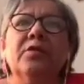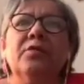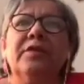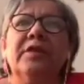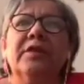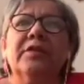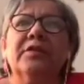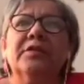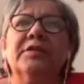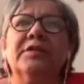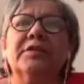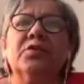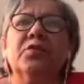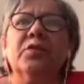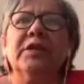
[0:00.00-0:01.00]
there's
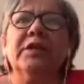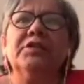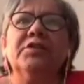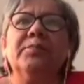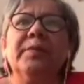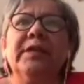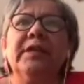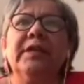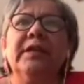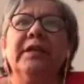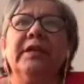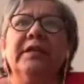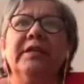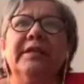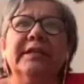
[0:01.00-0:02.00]
going to
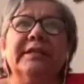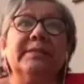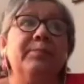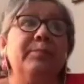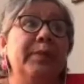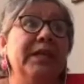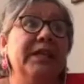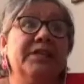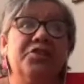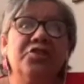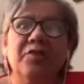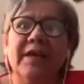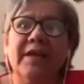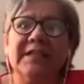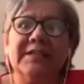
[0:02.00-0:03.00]
be this big
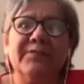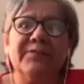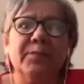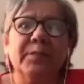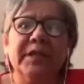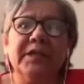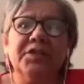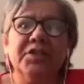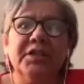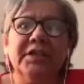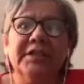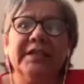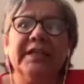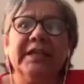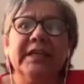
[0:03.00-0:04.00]
transformation
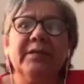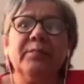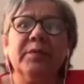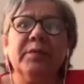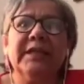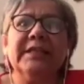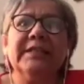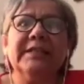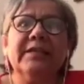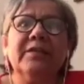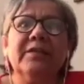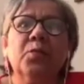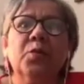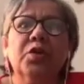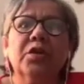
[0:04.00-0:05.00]
taking place in the
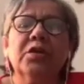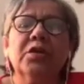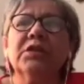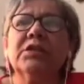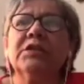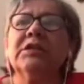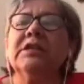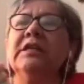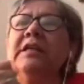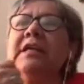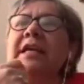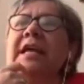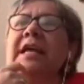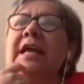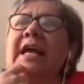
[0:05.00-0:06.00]
world,
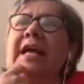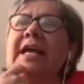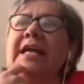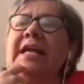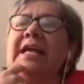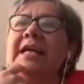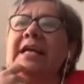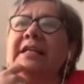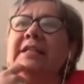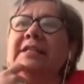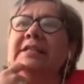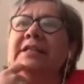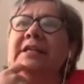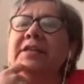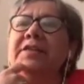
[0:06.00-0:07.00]
and
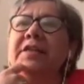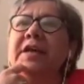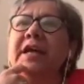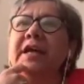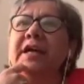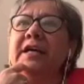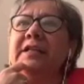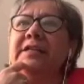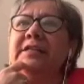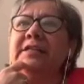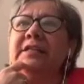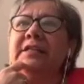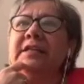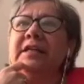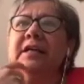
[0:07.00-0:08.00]
that
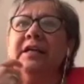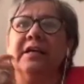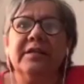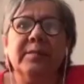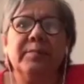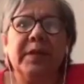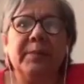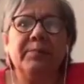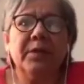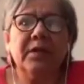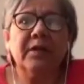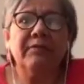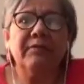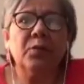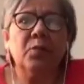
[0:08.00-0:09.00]
the people
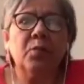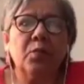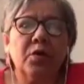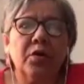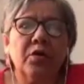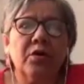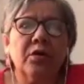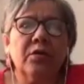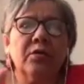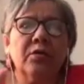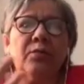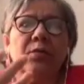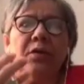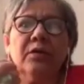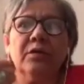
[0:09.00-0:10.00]
of the world
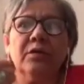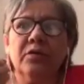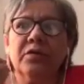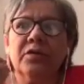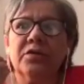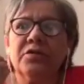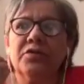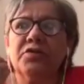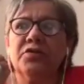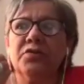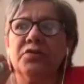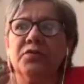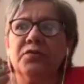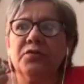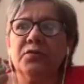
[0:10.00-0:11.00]
will look
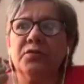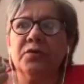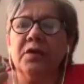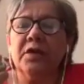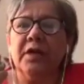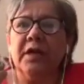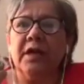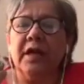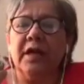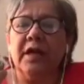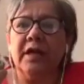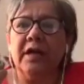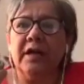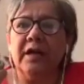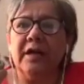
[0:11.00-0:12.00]
to
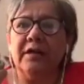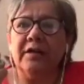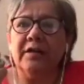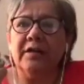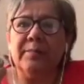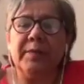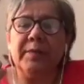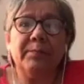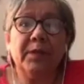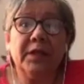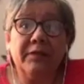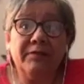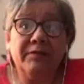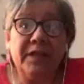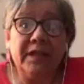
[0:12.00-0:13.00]
the people
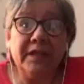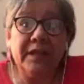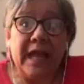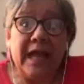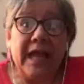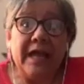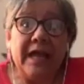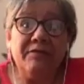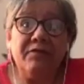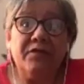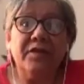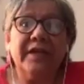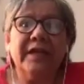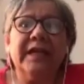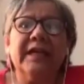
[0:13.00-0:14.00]
of the land for
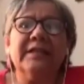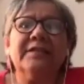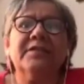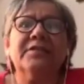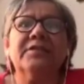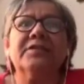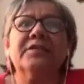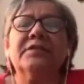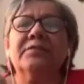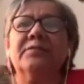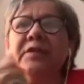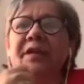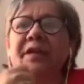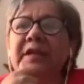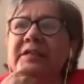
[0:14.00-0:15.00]
the answers,
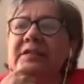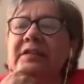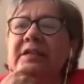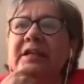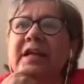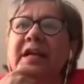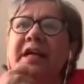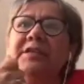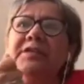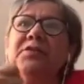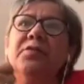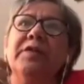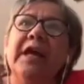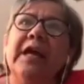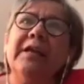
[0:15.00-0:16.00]
right? And
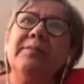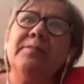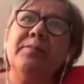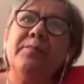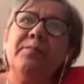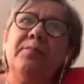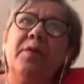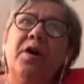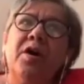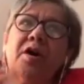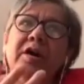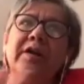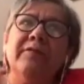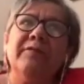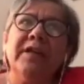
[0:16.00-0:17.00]
so that
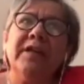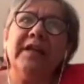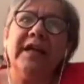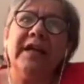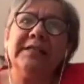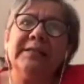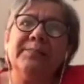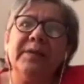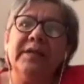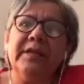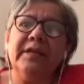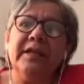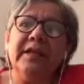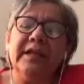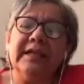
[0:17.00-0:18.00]
part of it has
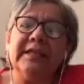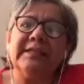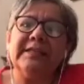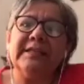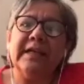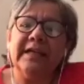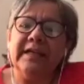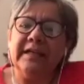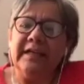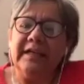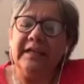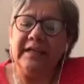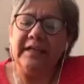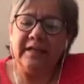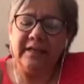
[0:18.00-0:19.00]
been
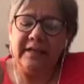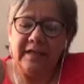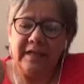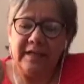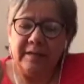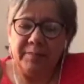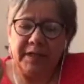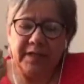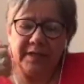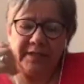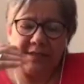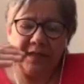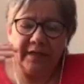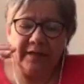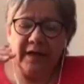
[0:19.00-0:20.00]
exciting
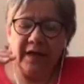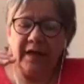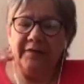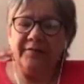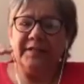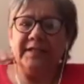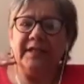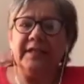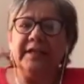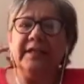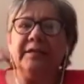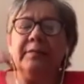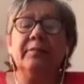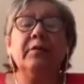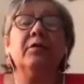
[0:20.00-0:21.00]
because I've seen
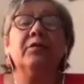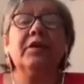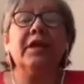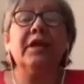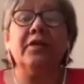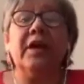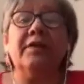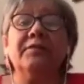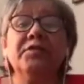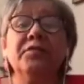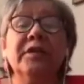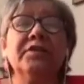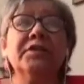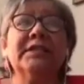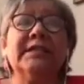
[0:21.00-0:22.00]
it. Okay, you have to
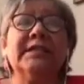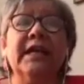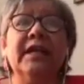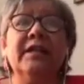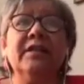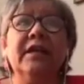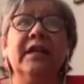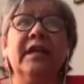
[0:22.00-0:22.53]
understand that